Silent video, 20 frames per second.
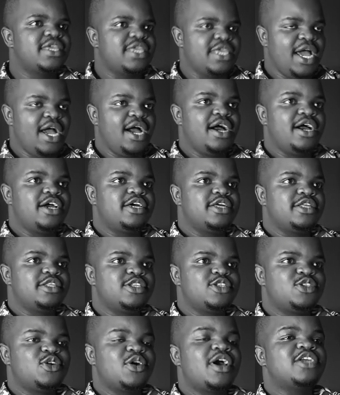yeah?
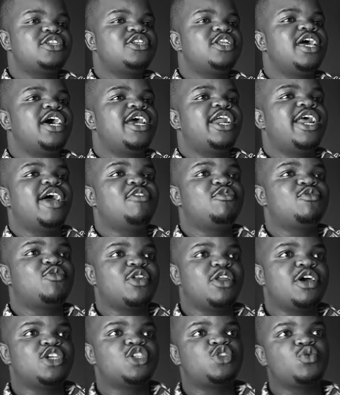Also, oh, so,
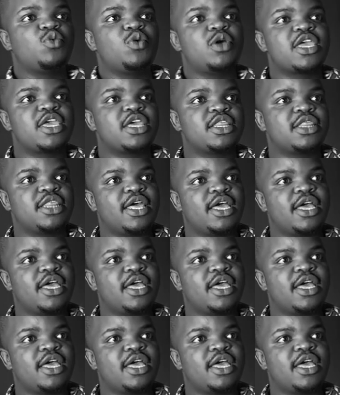so, like, on the